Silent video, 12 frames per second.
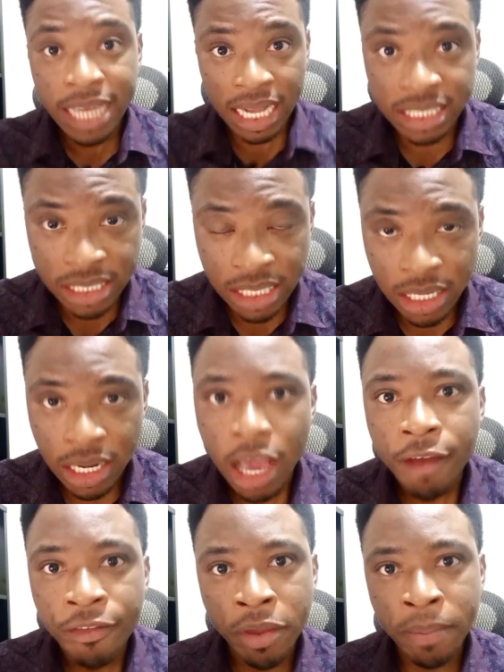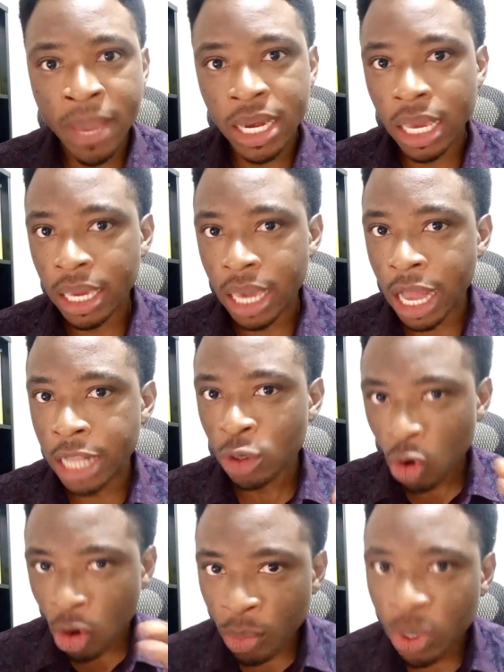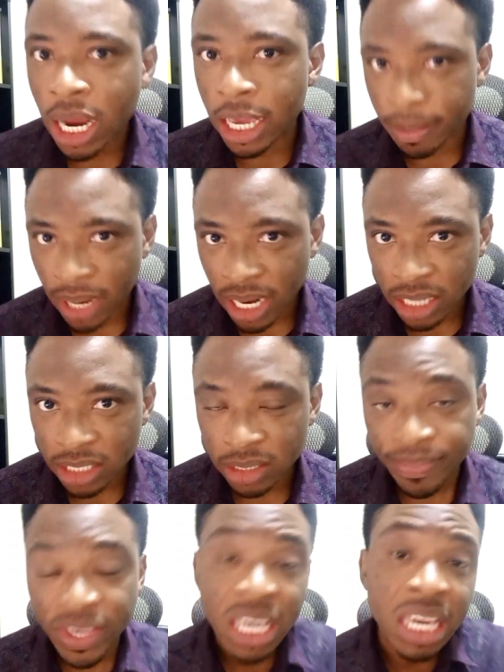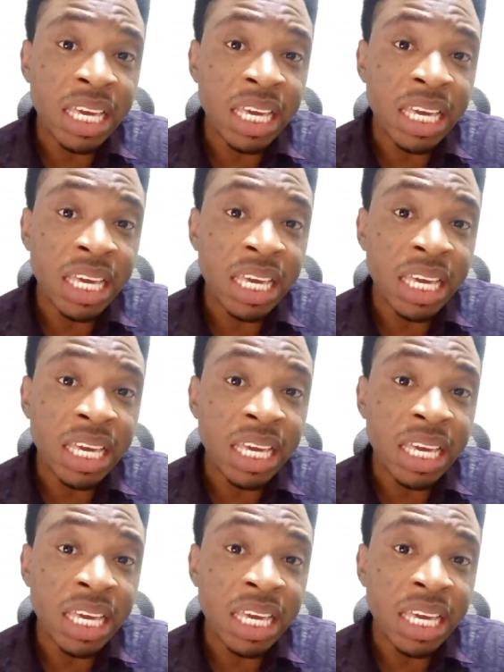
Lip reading: That thing you make them get hormonal imbalance.